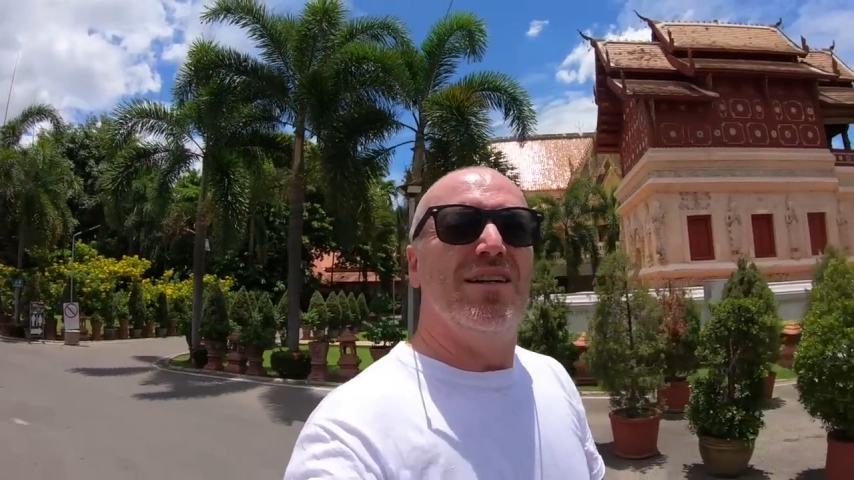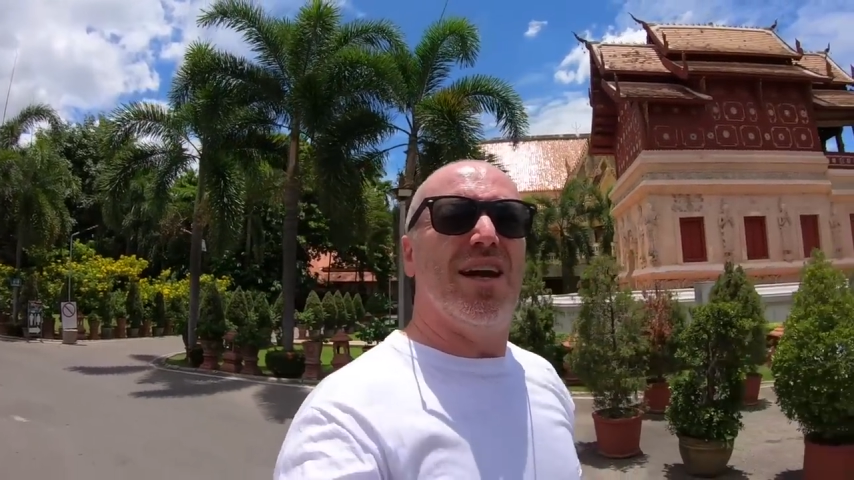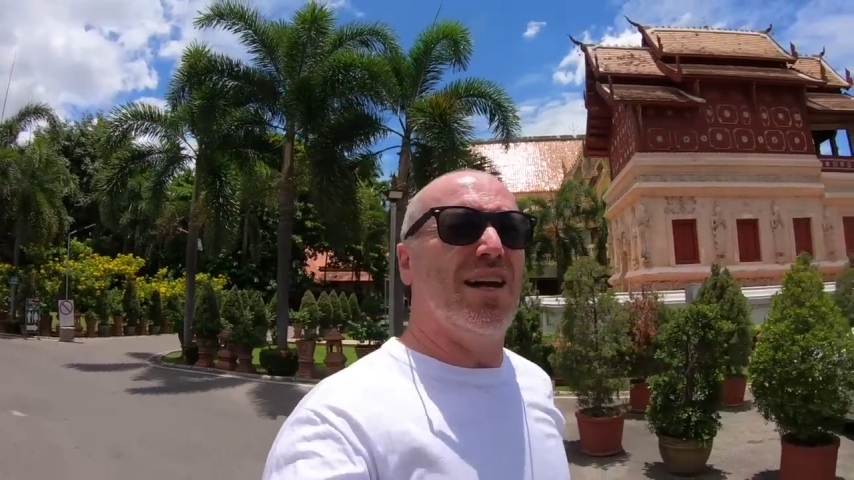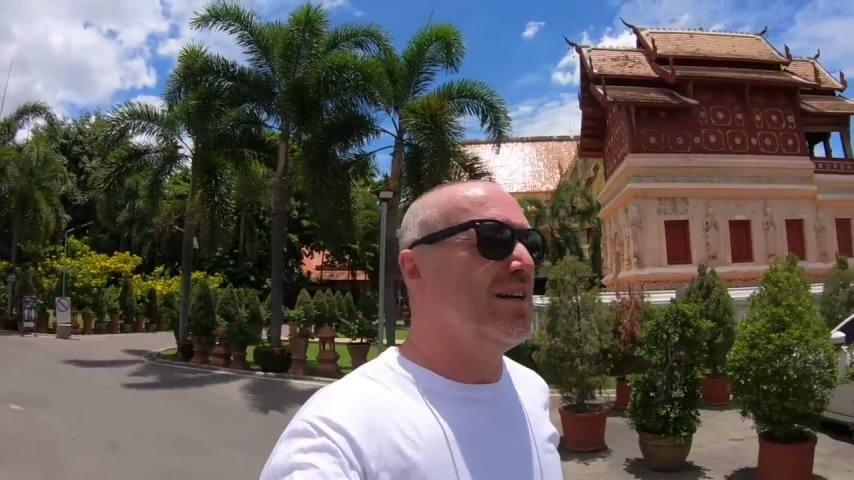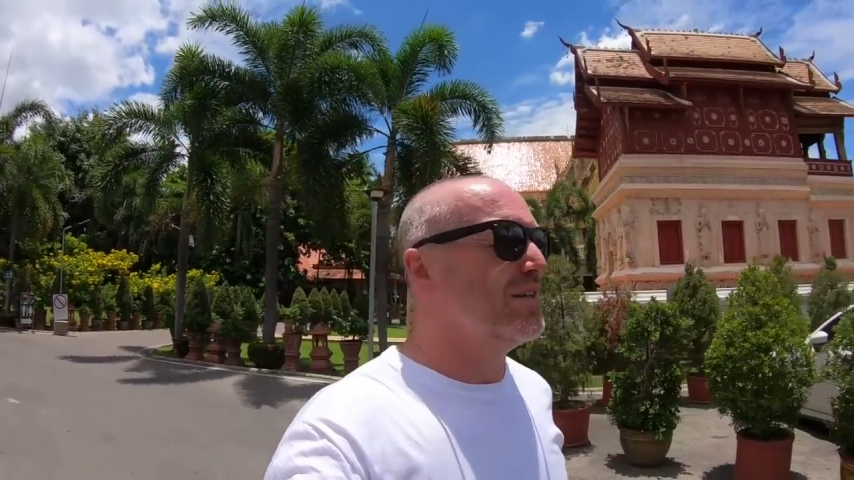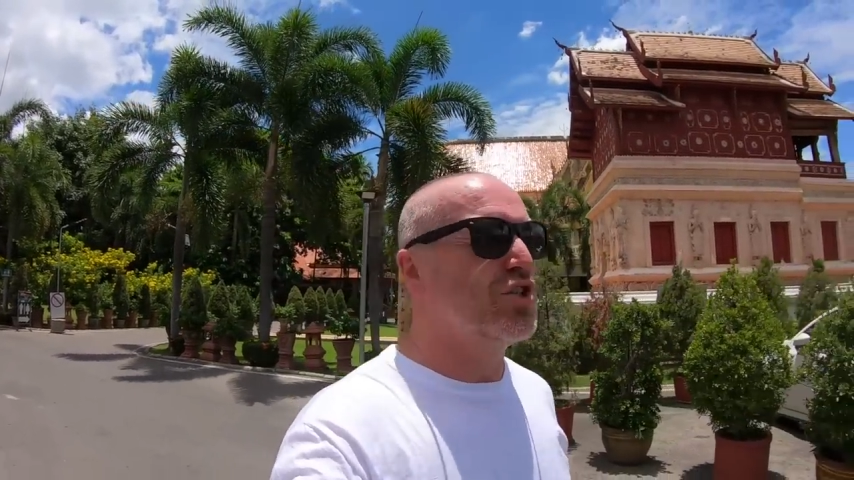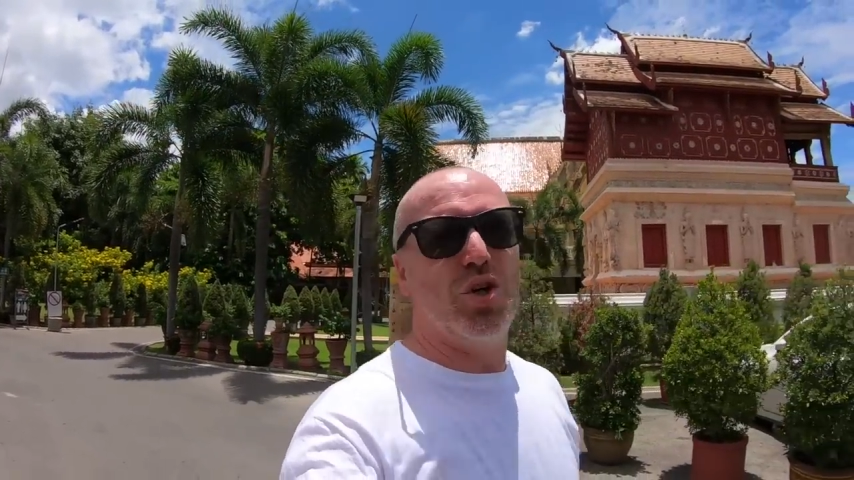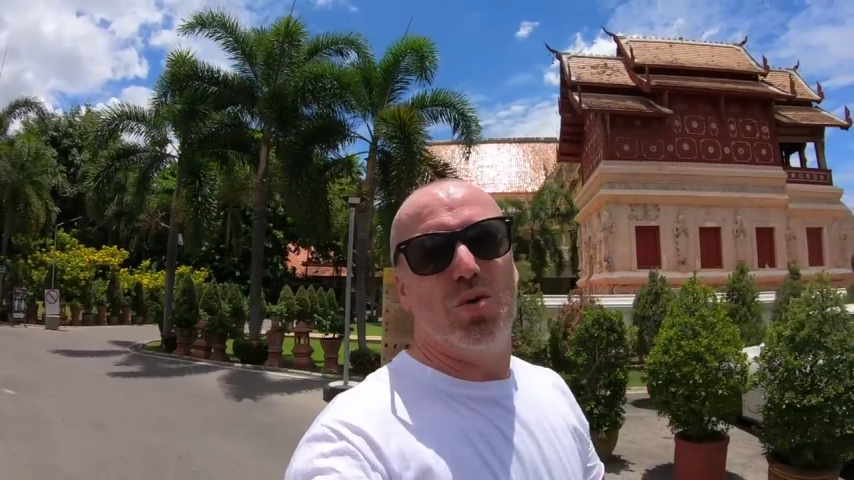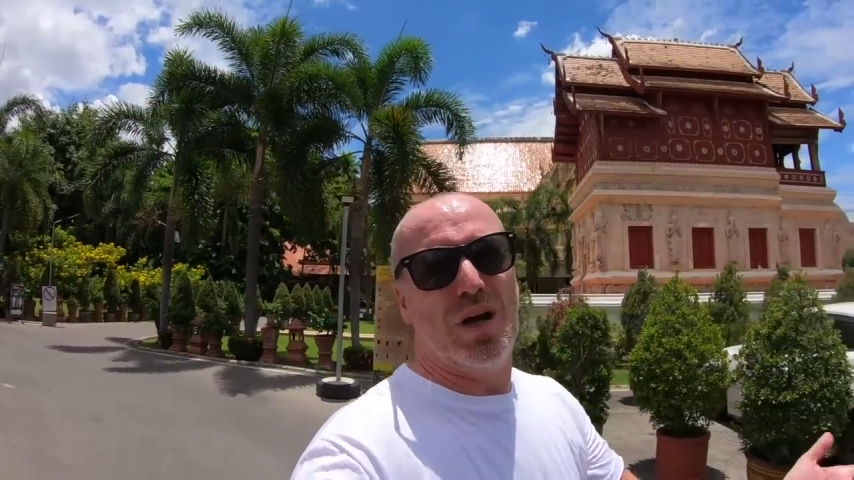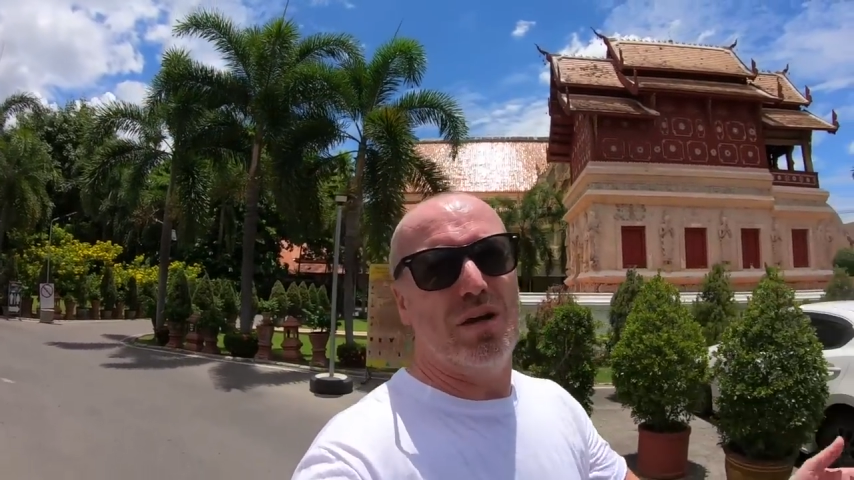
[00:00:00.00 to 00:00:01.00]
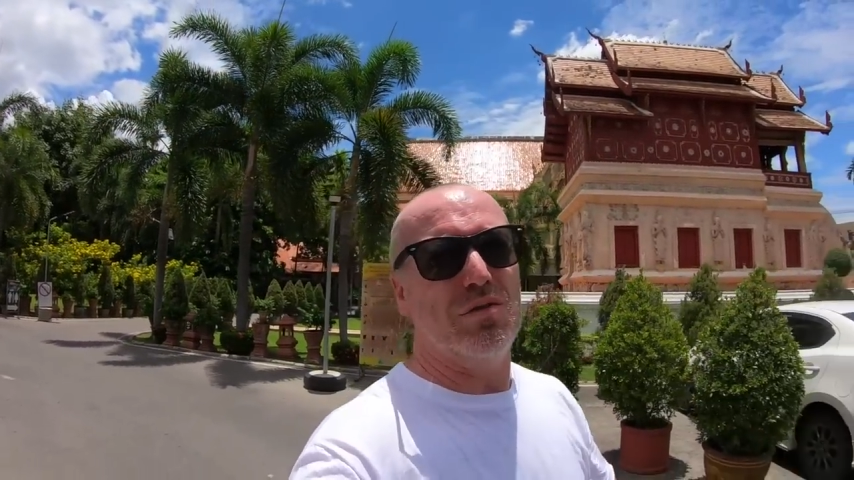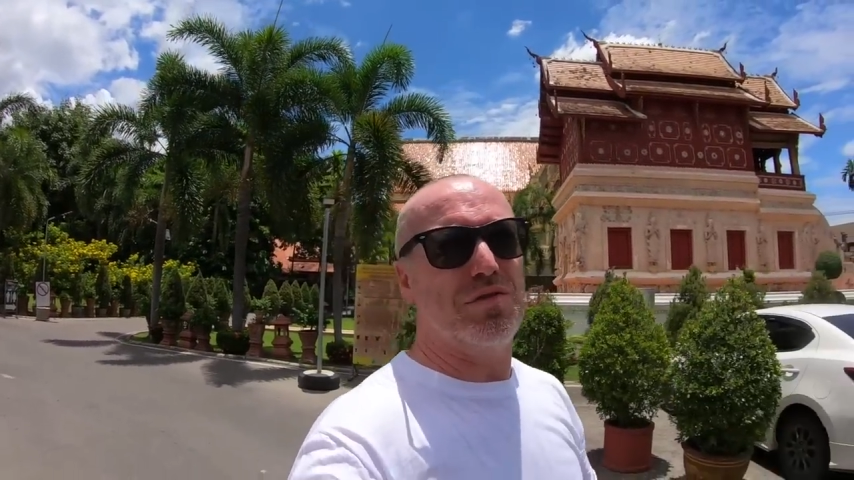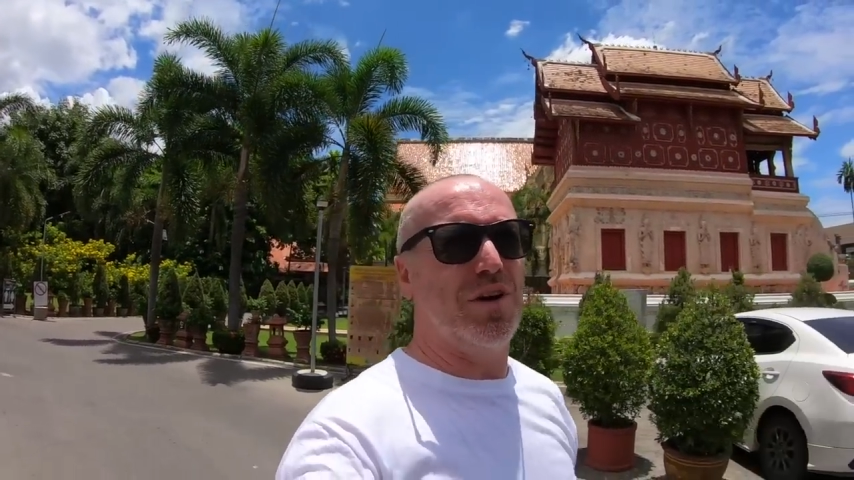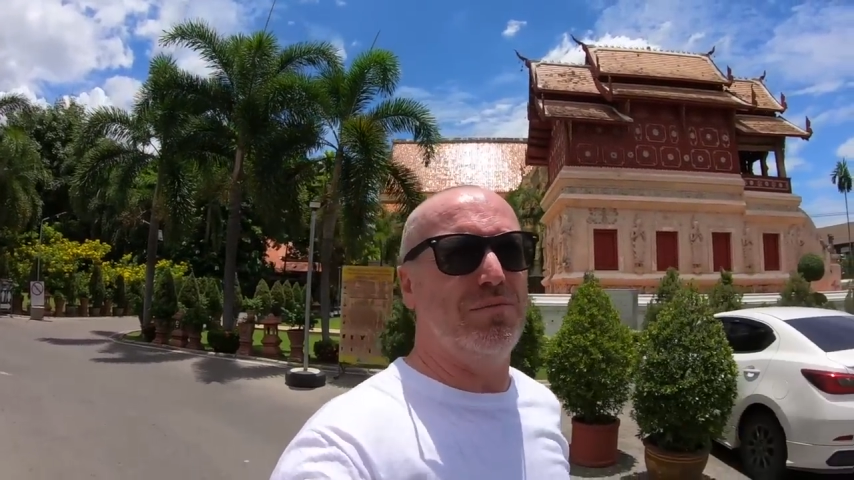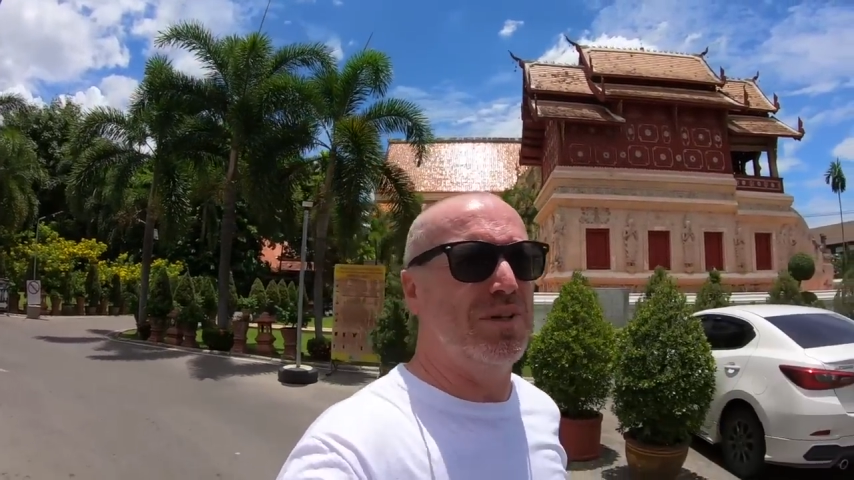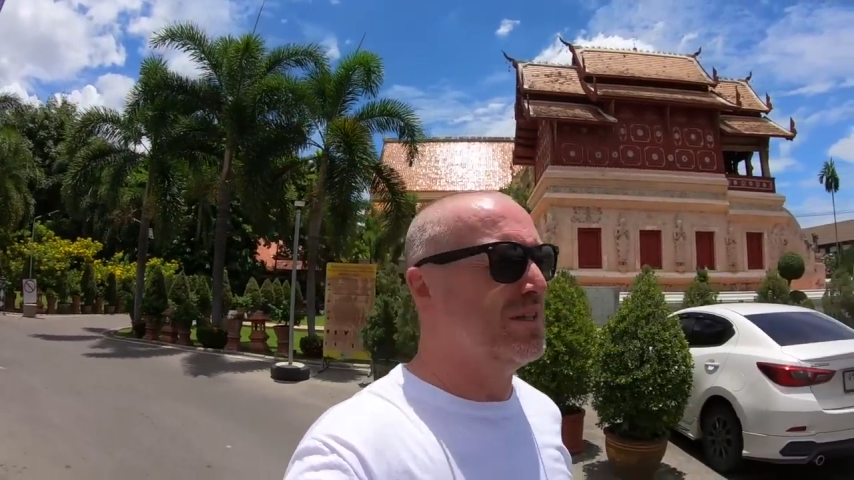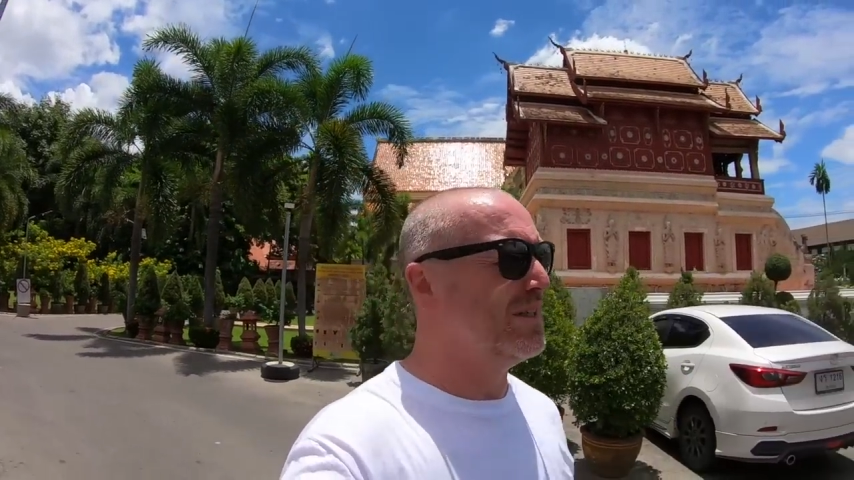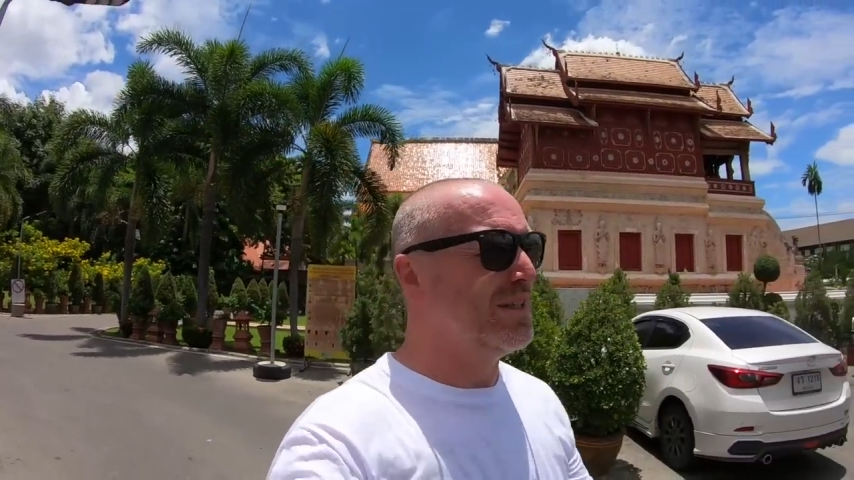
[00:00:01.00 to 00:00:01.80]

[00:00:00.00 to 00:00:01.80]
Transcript: yeah, tune out from